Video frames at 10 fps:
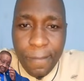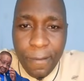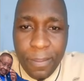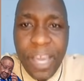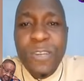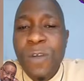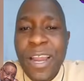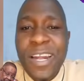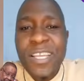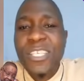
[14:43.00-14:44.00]
That
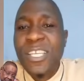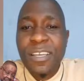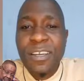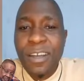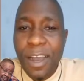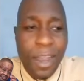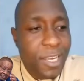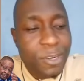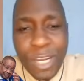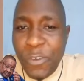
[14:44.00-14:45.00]
one reaching, it
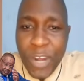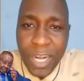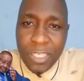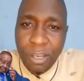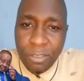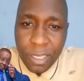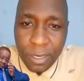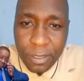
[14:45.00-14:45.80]
will reach 300,000.